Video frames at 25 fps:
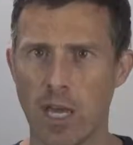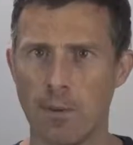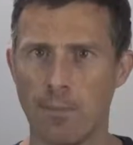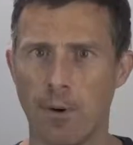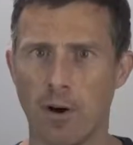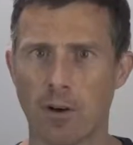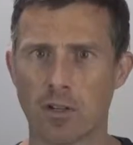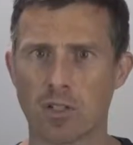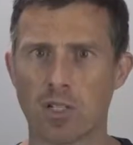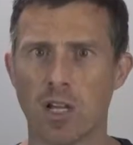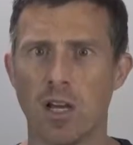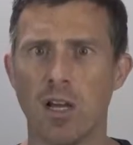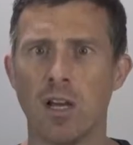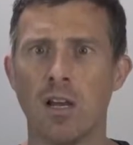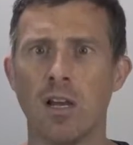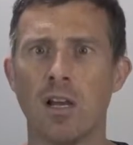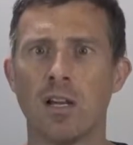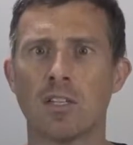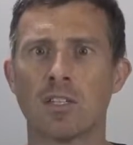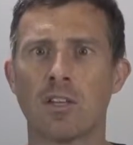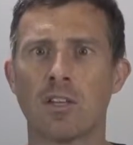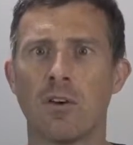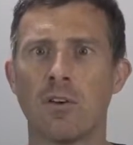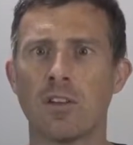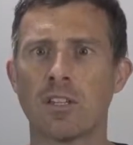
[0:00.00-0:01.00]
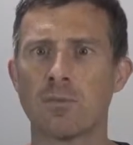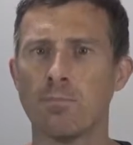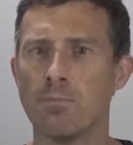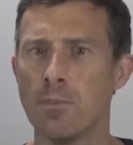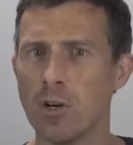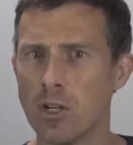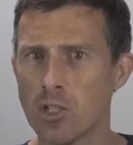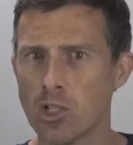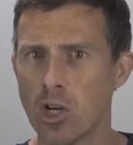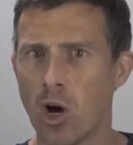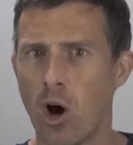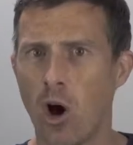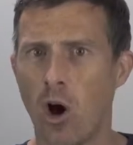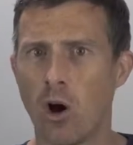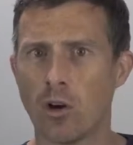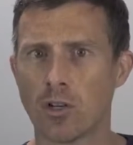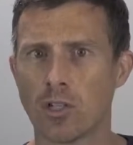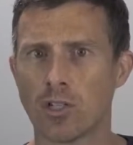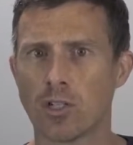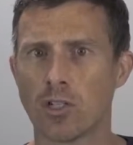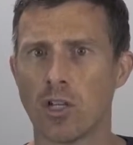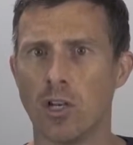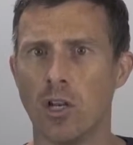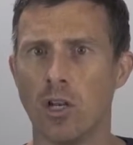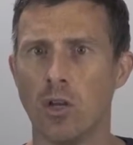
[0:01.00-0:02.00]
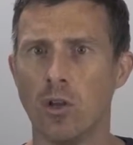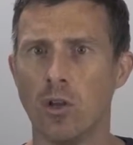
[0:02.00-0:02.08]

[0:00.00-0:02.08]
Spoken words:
gearbox, so it's much harder to